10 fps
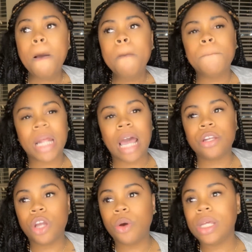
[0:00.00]
But I
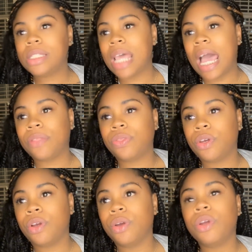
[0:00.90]
noticed
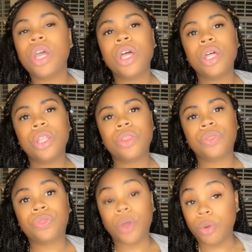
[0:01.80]
after
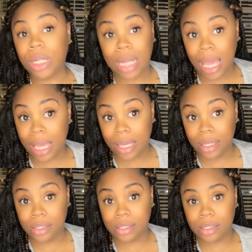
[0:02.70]
30
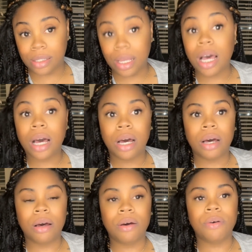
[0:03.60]
days
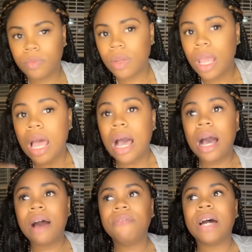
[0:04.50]
of
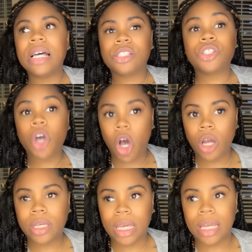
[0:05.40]
us
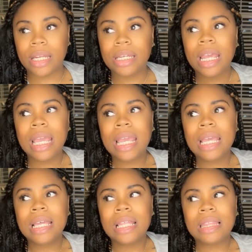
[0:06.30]
talking,
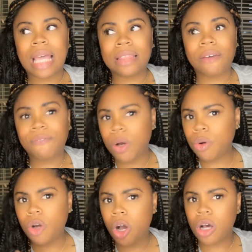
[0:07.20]
like the
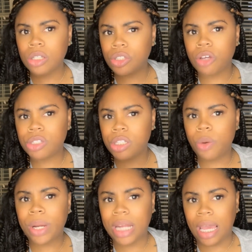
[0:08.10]
phone calls started
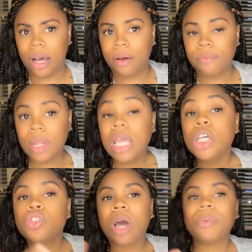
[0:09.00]
slowing down.
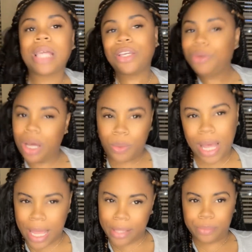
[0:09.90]
So I was like, you know
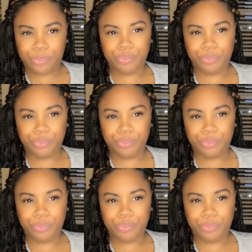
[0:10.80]
what?